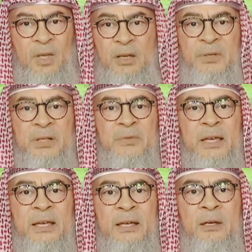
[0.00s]
even if
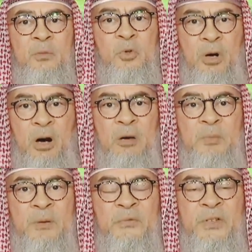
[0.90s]
they would
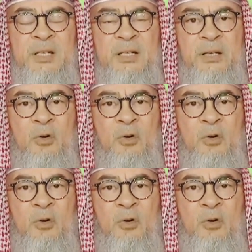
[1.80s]
harm them physically